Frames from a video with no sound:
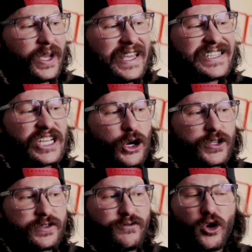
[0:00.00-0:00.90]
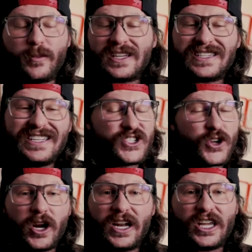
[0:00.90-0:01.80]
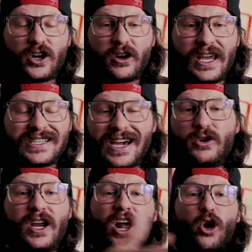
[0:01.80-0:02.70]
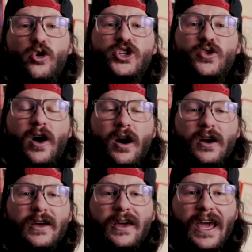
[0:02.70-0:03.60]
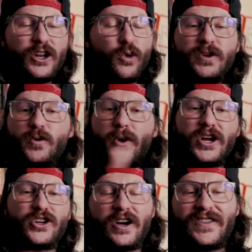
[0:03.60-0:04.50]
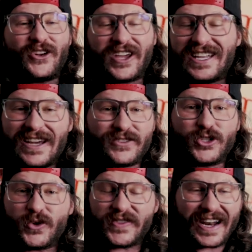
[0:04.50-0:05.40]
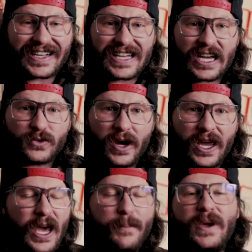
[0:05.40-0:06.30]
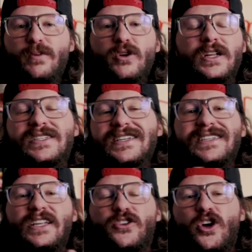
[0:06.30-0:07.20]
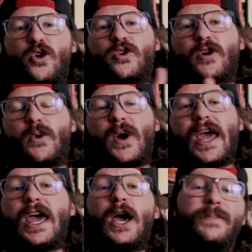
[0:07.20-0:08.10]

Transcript: when he's sharing some formulas. He just started at a younger age. I don't care how old you are, and don't put the pressure on that your kids have to do it that exact way. People are going to succeed in their own great way.